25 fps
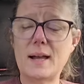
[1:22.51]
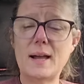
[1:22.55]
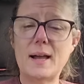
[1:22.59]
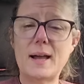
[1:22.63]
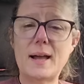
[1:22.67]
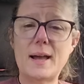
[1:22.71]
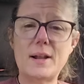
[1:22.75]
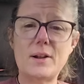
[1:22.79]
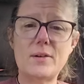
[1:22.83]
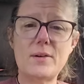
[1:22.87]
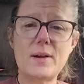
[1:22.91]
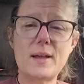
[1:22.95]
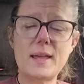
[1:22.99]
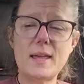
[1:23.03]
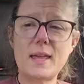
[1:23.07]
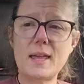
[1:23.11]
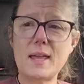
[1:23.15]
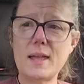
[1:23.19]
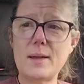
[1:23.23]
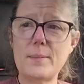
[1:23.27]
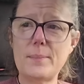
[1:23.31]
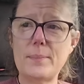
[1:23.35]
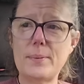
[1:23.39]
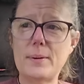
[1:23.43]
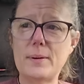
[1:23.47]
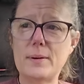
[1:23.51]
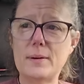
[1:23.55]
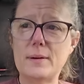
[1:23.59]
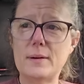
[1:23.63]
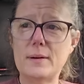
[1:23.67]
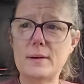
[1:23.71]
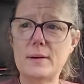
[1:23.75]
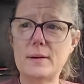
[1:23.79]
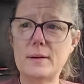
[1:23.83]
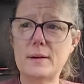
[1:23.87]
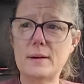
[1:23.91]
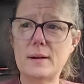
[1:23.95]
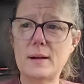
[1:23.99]
How do I keep
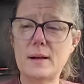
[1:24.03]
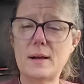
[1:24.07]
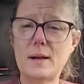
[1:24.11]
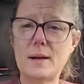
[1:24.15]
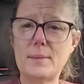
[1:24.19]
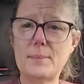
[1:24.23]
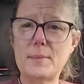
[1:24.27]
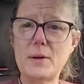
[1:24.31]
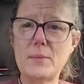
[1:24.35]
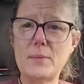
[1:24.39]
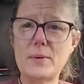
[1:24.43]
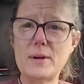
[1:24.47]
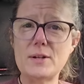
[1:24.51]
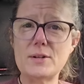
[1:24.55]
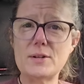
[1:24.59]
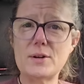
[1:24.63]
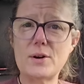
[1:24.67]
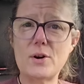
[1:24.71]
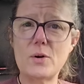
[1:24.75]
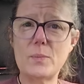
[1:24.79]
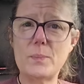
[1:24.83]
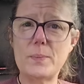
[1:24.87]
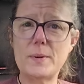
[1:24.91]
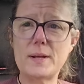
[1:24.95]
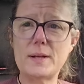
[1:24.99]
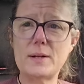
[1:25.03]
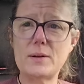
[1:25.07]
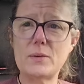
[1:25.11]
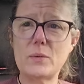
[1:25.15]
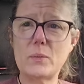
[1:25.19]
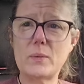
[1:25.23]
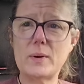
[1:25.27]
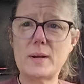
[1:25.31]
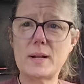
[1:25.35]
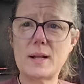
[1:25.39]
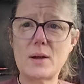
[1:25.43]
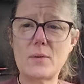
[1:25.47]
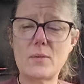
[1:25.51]
uh, my window open
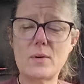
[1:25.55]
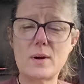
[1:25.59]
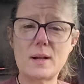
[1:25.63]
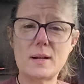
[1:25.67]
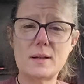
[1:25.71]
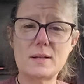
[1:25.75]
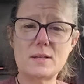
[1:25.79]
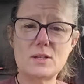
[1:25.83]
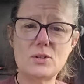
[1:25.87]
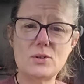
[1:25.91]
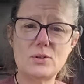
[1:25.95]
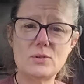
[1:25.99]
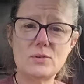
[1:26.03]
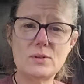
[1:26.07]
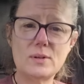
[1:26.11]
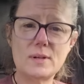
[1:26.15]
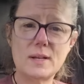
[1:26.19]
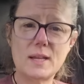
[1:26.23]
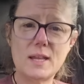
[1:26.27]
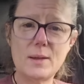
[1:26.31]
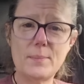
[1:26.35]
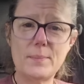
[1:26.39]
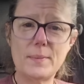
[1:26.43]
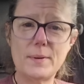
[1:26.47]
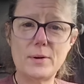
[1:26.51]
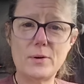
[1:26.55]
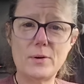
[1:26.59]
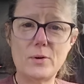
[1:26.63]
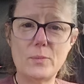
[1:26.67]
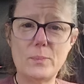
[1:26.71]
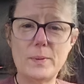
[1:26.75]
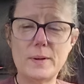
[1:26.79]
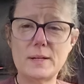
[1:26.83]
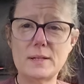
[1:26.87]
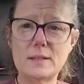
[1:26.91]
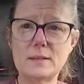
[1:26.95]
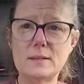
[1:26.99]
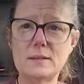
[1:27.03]
when I want to keep it
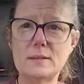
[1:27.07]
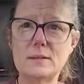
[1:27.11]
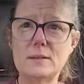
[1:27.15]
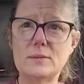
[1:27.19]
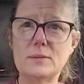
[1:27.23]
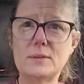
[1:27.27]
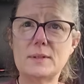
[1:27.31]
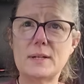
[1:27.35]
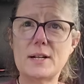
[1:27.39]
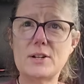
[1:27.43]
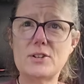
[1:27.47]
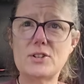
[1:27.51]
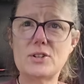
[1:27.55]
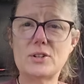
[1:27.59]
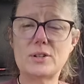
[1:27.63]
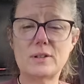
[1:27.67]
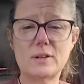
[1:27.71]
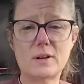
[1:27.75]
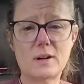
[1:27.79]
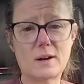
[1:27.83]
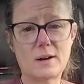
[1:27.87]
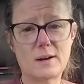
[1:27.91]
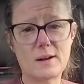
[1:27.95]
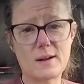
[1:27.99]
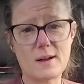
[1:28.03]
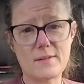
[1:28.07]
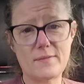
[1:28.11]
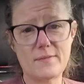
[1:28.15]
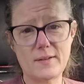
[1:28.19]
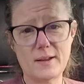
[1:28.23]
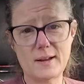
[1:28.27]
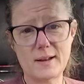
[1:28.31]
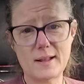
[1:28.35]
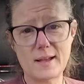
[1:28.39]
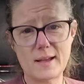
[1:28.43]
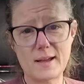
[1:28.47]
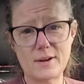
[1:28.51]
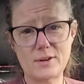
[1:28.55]
open when I turn the car off?
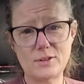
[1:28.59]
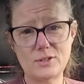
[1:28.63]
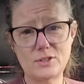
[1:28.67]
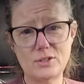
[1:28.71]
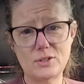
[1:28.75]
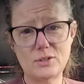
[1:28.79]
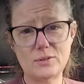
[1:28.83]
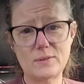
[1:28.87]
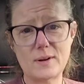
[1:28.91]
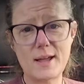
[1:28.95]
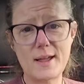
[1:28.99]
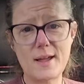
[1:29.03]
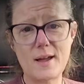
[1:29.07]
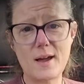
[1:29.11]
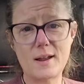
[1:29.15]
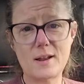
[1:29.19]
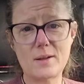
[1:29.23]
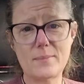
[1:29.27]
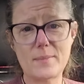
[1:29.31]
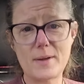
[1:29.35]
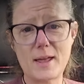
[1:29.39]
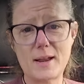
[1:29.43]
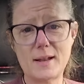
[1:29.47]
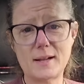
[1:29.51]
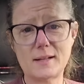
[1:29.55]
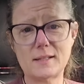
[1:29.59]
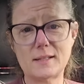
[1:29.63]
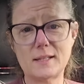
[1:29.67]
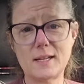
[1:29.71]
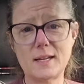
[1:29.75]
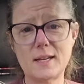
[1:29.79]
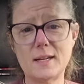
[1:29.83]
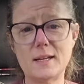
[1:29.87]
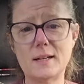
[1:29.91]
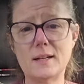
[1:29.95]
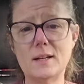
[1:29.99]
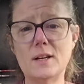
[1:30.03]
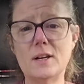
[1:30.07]
And how do I
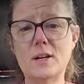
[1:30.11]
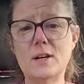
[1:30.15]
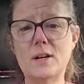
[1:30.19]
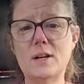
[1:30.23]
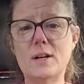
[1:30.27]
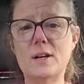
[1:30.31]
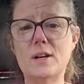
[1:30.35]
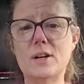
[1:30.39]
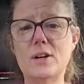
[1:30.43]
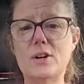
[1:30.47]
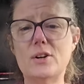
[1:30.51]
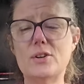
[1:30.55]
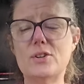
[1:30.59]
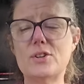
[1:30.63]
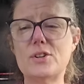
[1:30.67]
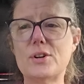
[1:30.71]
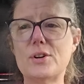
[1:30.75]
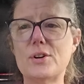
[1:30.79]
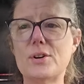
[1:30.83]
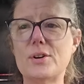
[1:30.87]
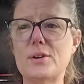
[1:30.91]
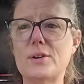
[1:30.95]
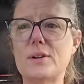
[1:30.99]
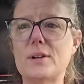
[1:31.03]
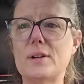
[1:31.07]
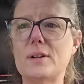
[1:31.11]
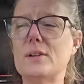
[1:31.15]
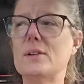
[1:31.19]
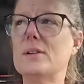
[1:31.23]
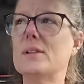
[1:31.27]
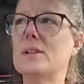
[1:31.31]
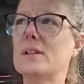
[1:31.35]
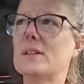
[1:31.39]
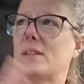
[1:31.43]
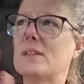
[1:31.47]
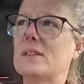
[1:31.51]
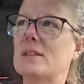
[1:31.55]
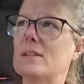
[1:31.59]
automatically turn
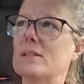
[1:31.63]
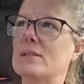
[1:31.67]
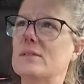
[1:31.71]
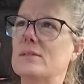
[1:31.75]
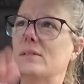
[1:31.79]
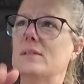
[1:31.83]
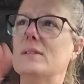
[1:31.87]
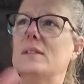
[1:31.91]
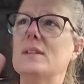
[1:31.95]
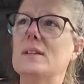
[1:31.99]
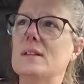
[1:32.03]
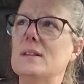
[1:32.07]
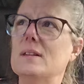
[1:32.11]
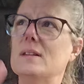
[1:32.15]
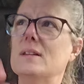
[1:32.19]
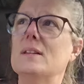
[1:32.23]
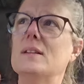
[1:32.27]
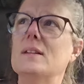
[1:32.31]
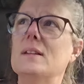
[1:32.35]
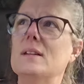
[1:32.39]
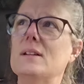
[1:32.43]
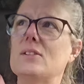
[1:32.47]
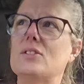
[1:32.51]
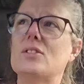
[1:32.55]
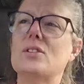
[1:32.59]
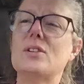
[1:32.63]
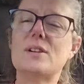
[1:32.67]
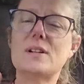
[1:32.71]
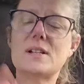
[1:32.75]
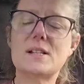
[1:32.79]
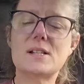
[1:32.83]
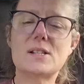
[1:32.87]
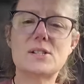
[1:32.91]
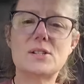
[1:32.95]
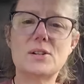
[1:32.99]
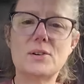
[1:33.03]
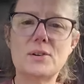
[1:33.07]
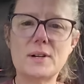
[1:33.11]
turn
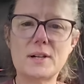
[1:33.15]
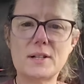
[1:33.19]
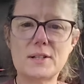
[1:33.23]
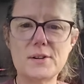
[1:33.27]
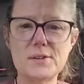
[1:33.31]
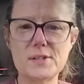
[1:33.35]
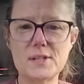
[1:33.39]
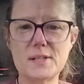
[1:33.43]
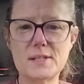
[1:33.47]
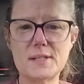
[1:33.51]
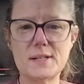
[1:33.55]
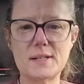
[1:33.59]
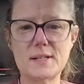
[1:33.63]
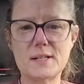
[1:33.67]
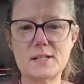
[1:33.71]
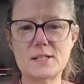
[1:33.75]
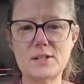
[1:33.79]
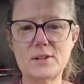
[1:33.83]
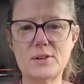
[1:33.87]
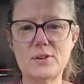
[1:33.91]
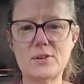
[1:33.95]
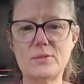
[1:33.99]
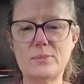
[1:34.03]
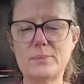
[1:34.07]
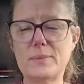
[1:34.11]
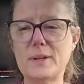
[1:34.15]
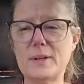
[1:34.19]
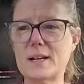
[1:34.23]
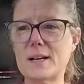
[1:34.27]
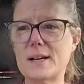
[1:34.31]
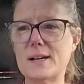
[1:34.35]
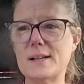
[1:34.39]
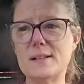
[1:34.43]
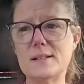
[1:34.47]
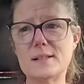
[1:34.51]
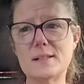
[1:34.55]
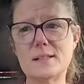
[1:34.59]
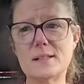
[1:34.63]
it so it closes on its own
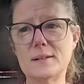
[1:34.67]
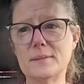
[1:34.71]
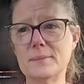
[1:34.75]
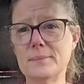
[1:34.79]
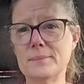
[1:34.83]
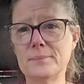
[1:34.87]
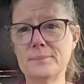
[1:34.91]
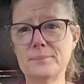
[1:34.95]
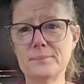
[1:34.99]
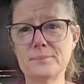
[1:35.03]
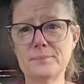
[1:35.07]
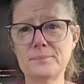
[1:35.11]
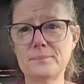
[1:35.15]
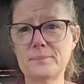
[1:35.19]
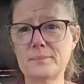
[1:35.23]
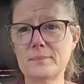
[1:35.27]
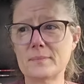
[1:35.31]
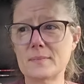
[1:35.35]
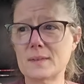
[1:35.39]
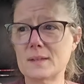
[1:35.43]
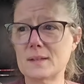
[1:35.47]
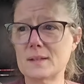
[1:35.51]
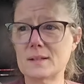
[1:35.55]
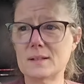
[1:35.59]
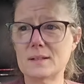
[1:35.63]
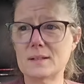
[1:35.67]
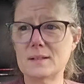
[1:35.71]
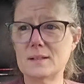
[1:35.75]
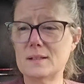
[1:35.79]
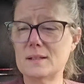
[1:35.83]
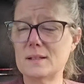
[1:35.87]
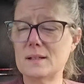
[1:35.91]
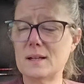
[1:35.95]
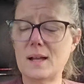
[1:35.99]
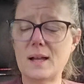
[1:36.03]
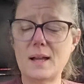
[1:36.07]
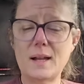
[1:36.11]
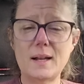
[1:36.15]
because
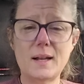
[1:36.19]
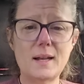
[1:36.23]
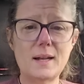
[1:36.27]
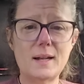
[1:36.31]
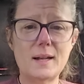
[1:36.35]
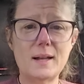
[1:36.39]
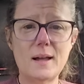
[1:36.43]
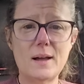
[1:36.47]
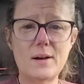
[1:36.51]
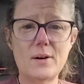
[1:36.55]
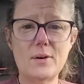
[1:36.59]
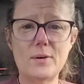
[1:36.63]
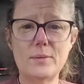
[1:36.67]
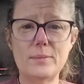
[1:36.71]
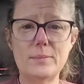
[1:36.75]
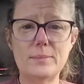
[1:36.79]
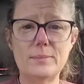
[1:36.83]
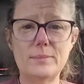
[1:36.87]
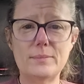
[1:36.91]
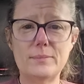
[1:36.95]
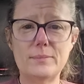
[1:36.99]
I need help.